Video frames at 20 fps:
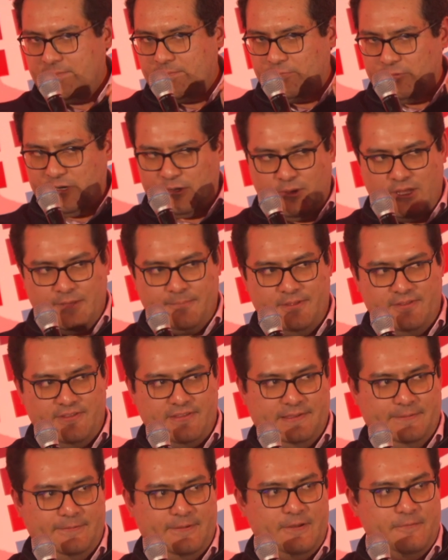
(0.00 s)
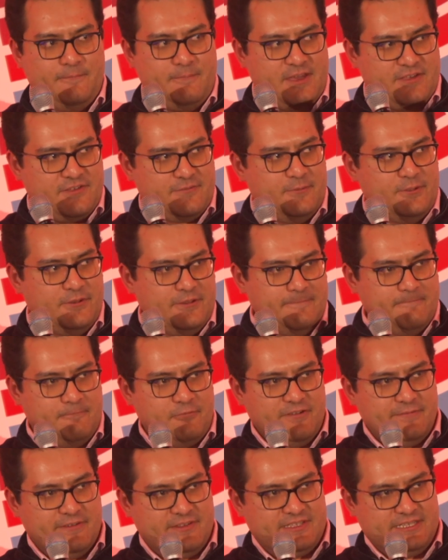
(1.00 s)
requirements around measurement and
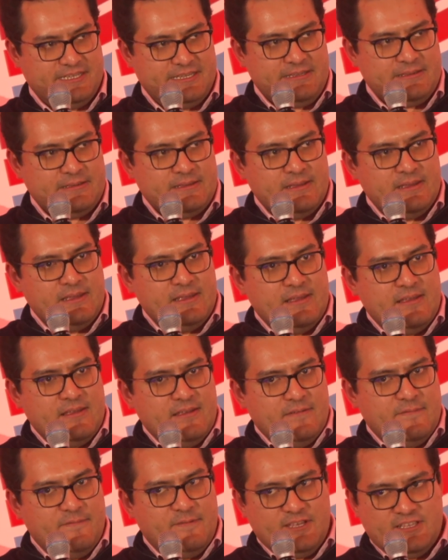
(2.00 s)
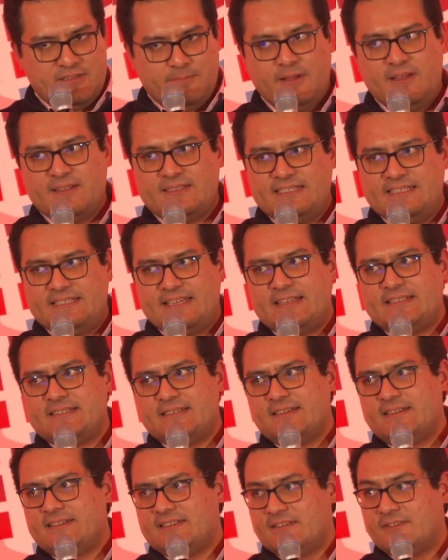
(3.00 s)
privacy, first-party
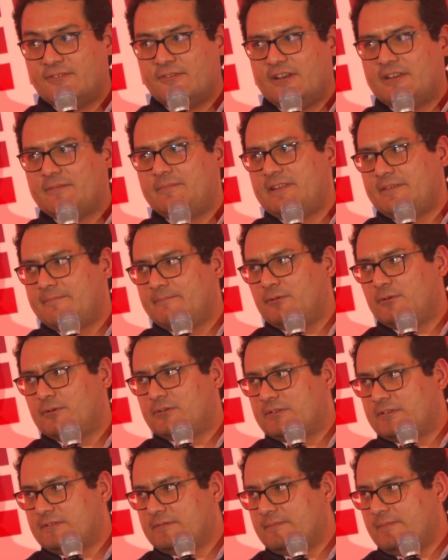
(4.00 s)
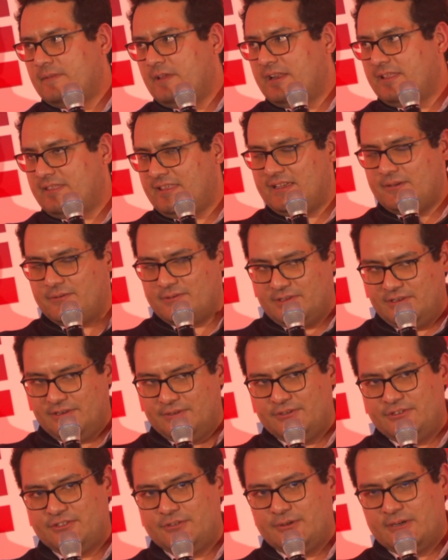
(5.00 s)
data is incredibly important. And I think it was
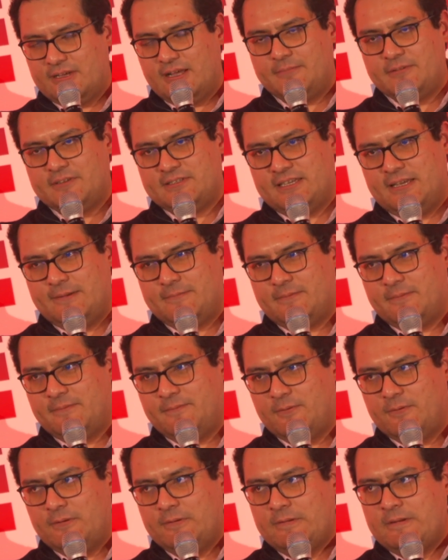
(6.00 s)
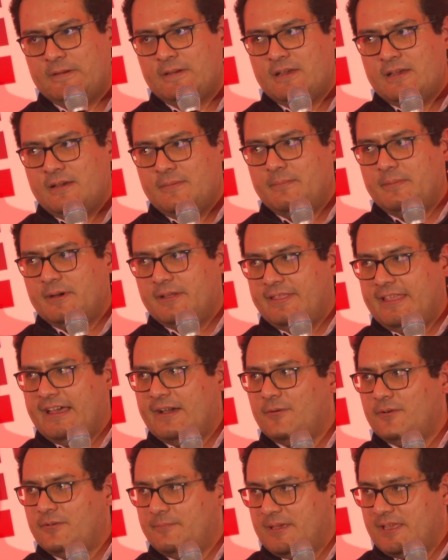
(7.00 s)
alluded to a couple of times before, but
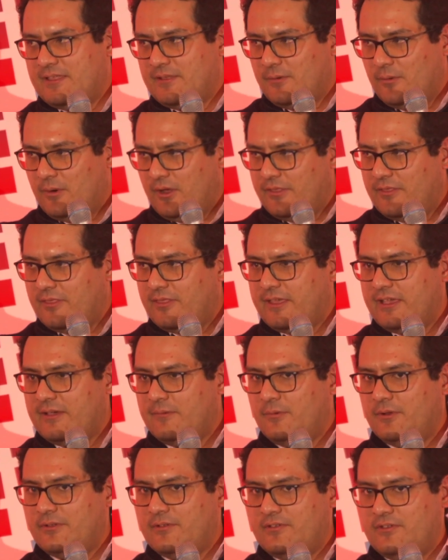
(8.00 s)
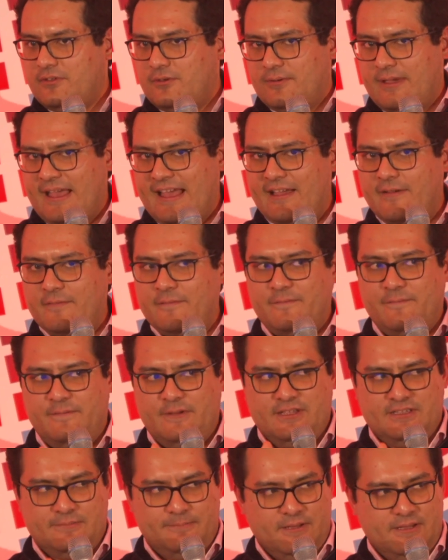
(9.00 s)
that would be the one thing. Once you have
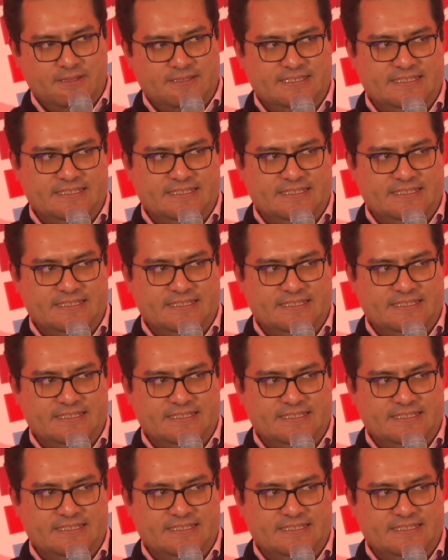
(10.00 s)
first-party